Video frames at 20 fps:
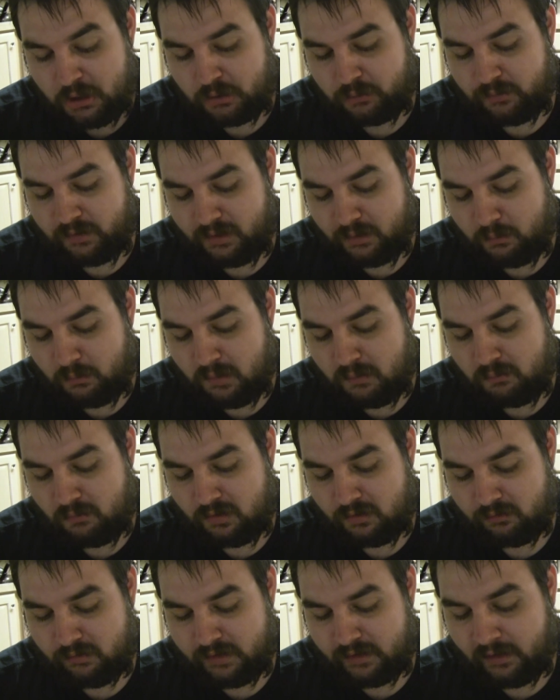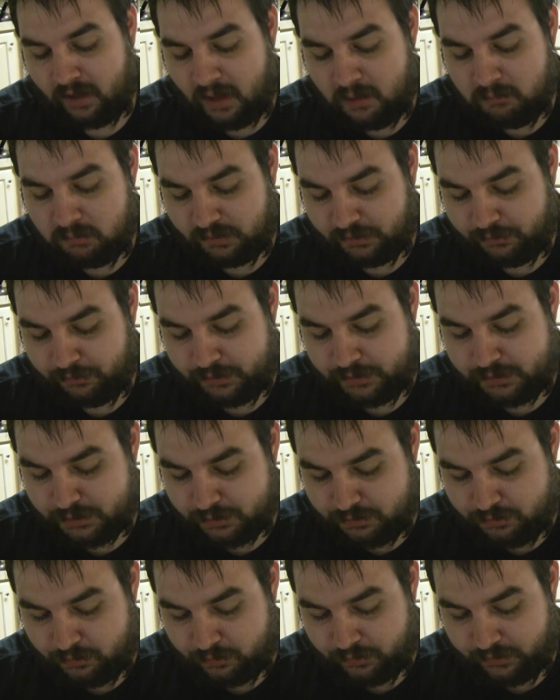create a 1/1 red goblin creature
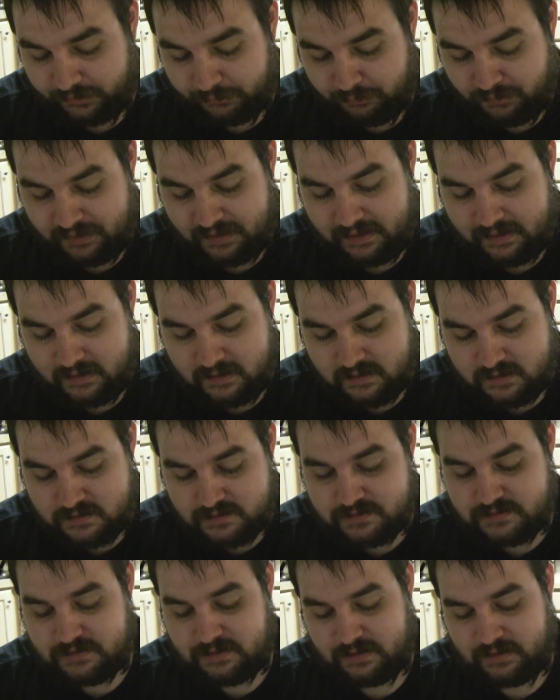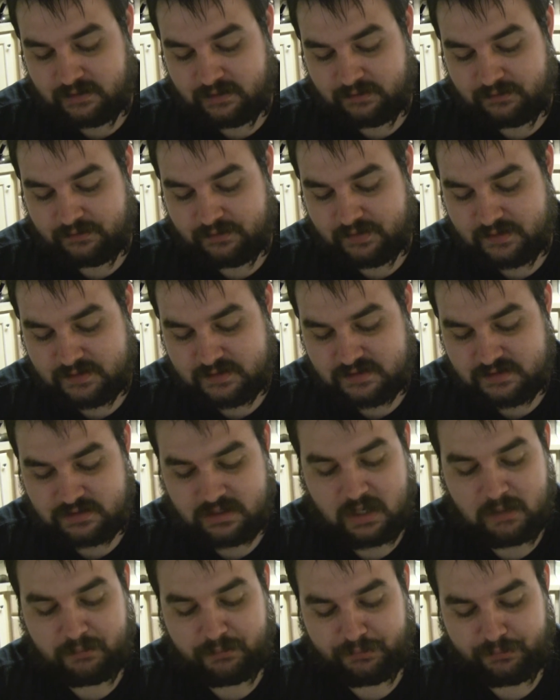token with haste, and then it says
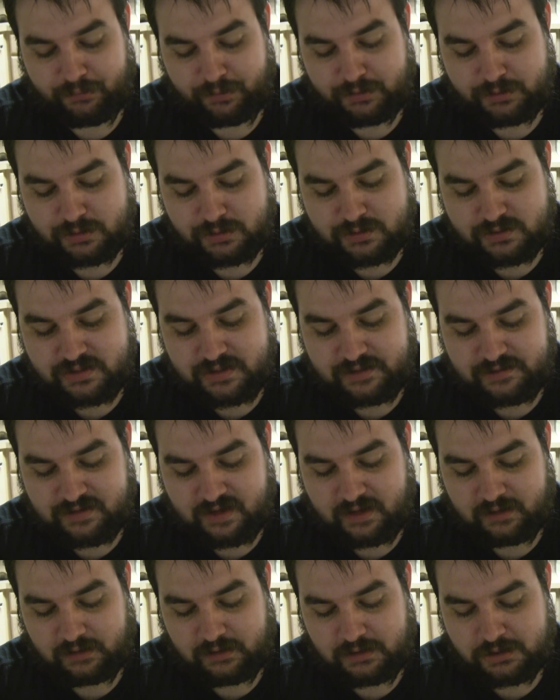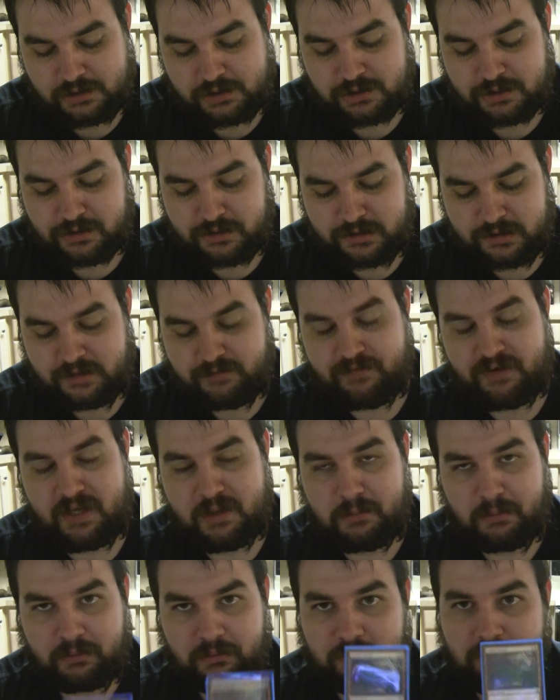goblin creatures attack each turn if
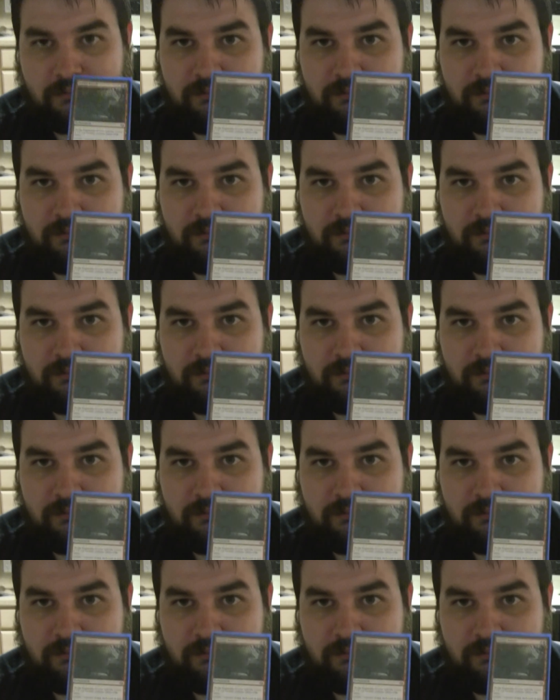able.